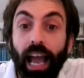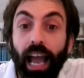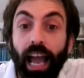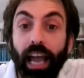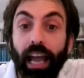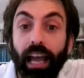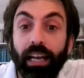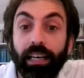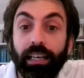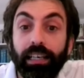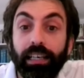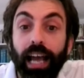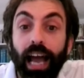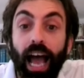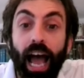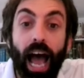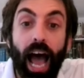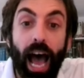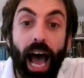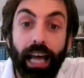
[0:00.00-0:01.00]
And
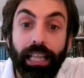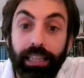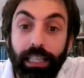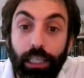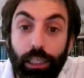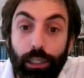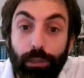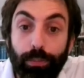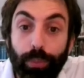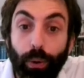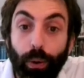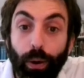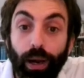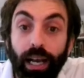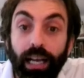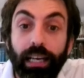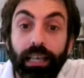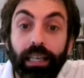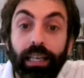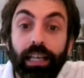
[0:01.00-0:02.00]
at this
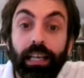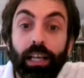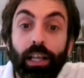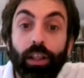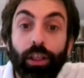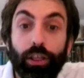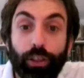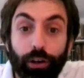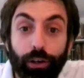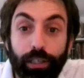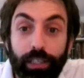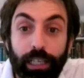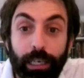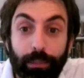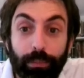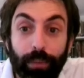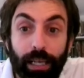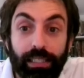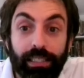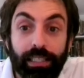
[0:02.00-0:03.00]
point,
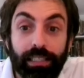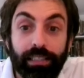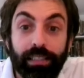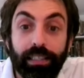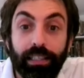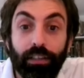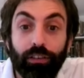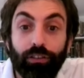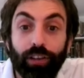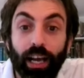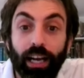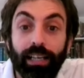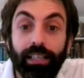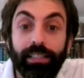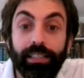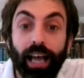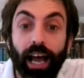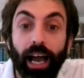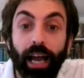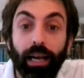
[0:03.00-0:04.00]
13 months into the
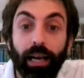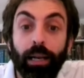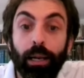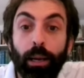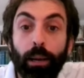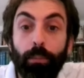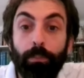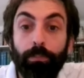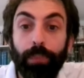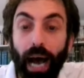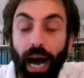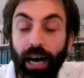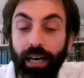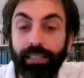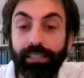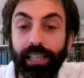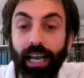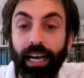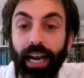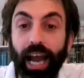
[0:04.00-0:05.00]
genocide,
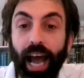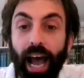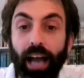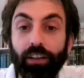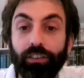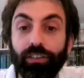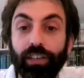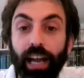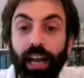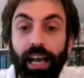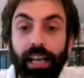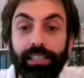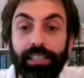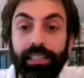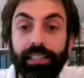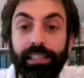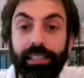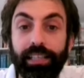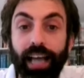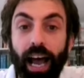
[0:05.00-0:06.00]
Palestine Action has
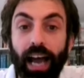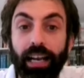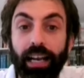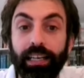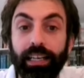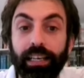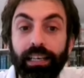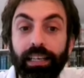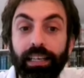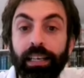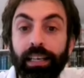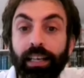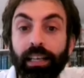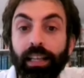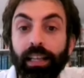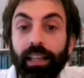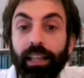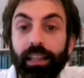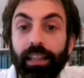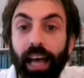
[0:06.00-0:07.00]
decided
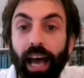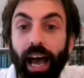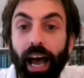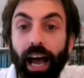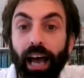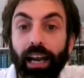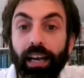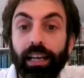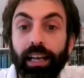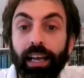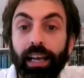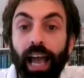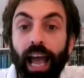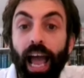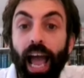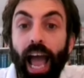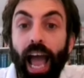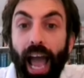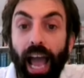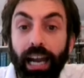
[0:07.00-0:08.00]
that
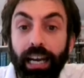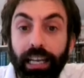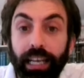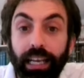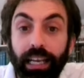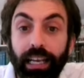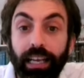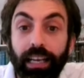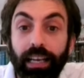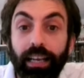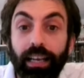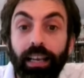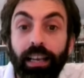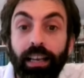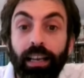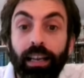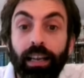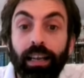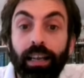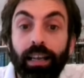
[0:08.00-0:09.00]
any
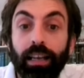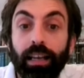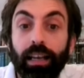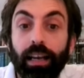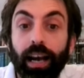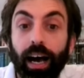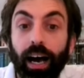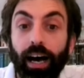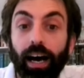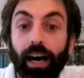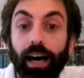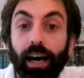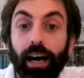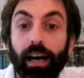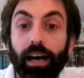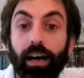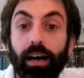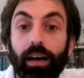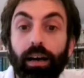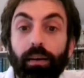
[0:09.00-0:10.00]

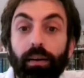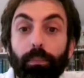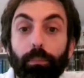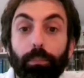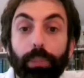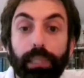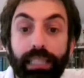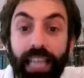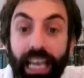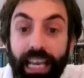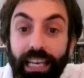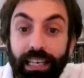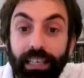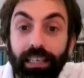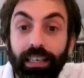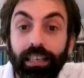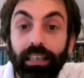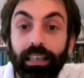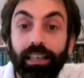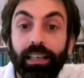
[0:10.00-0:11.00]
uh,
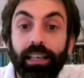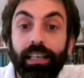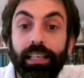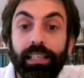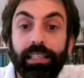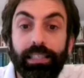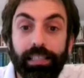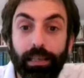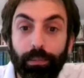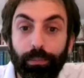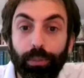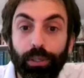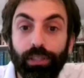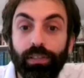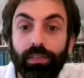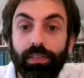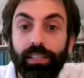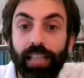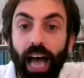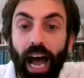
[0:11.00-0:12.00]
blatant
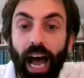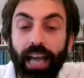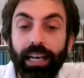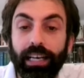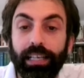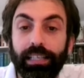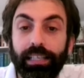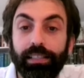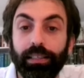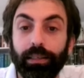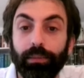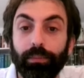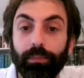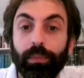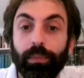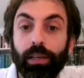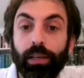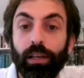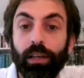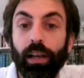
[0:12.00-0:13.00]
symbols of Zionism
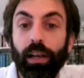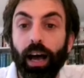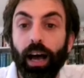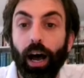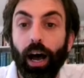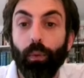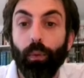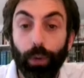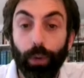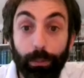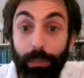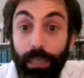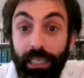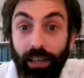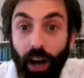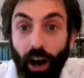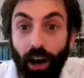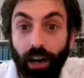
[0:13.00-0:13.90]
uh, will be